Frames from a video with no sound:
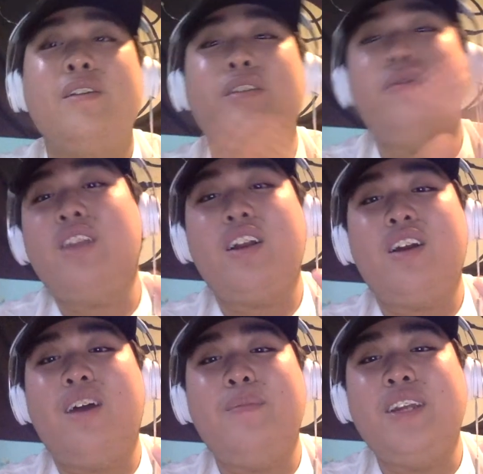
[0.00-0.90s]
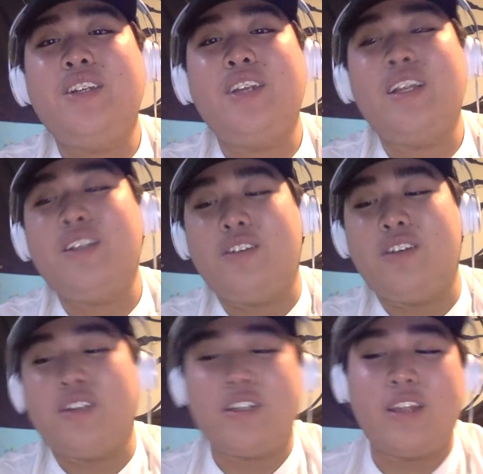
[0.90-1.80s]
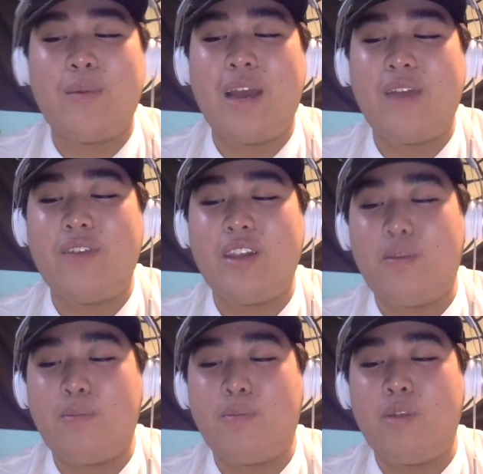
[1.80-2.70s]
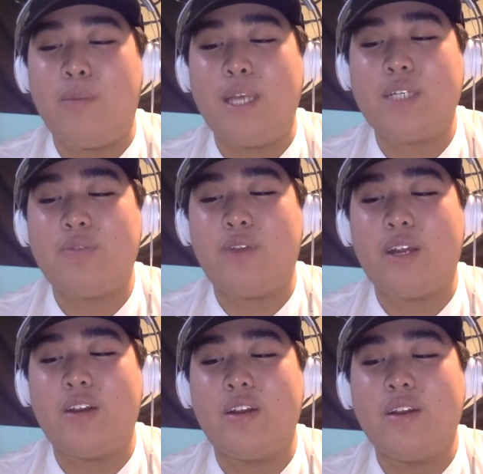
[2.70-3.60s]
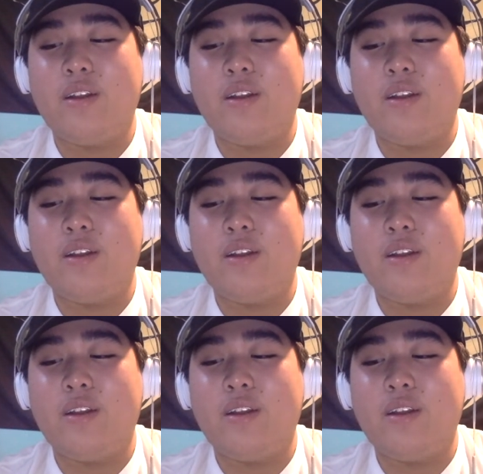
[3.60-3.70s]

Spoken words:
with that combination and just them having the best record,